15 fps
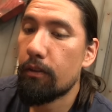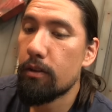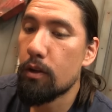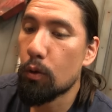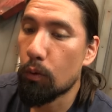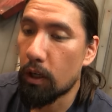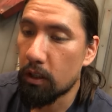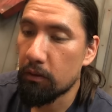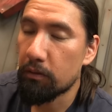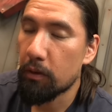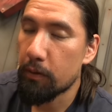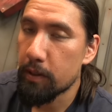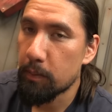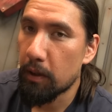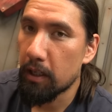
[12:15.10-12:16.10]
You're welcome
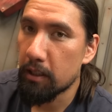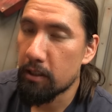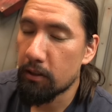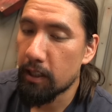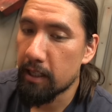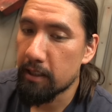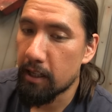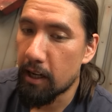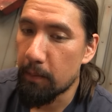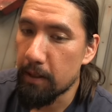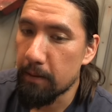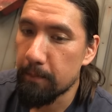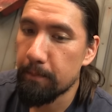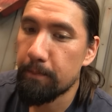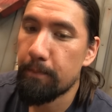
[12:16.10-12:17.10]
for responding to your last comment.